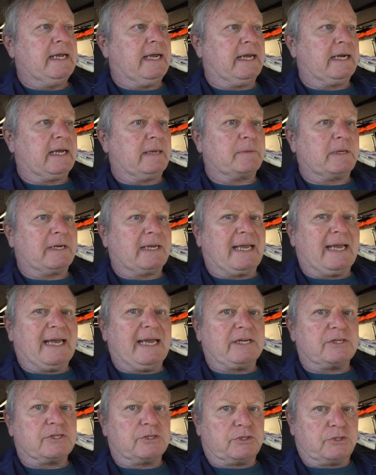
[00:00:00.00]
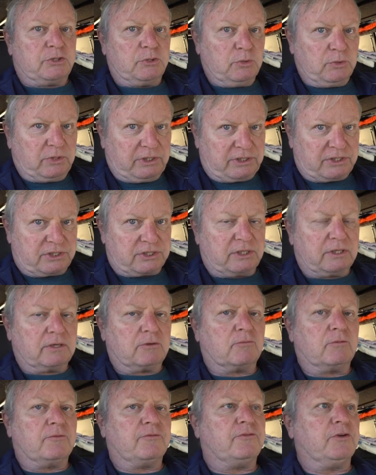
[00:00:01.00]
and I'm going to add to this
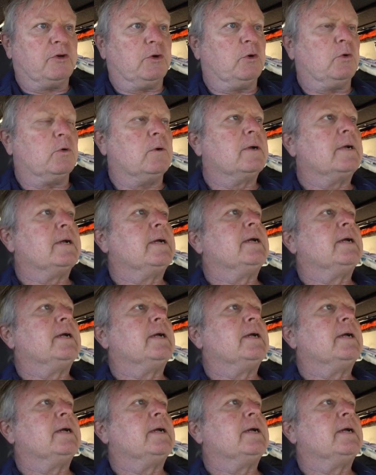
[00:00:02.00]
review